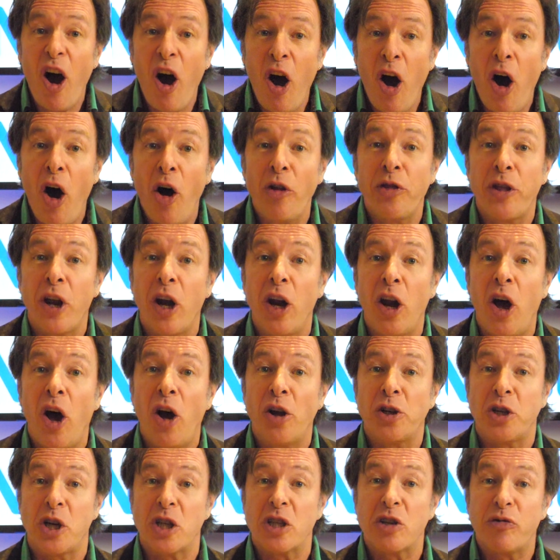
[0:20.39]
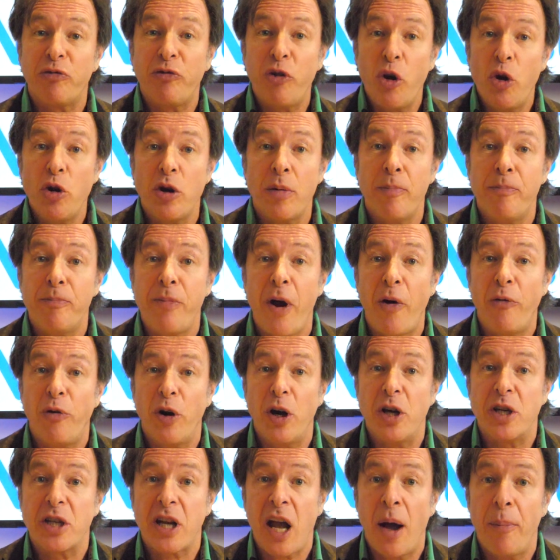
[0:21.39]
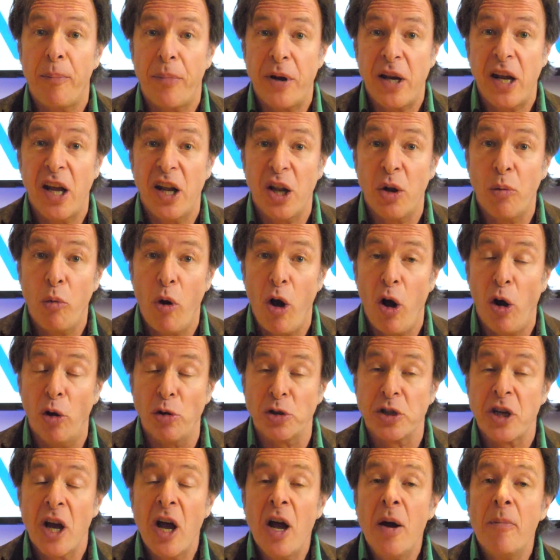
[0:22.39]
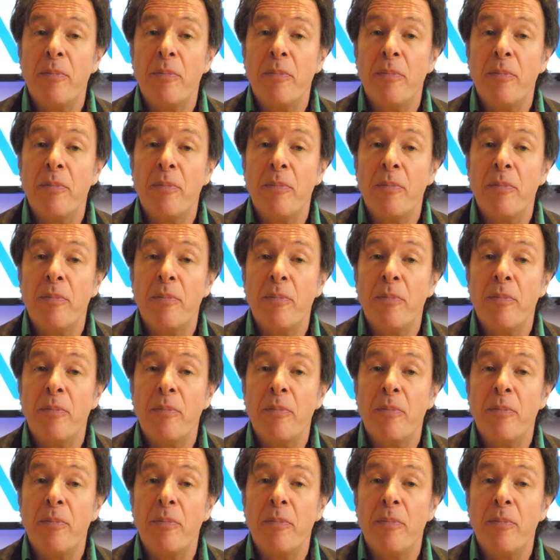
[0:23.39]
are the largest food and beverage company in the world,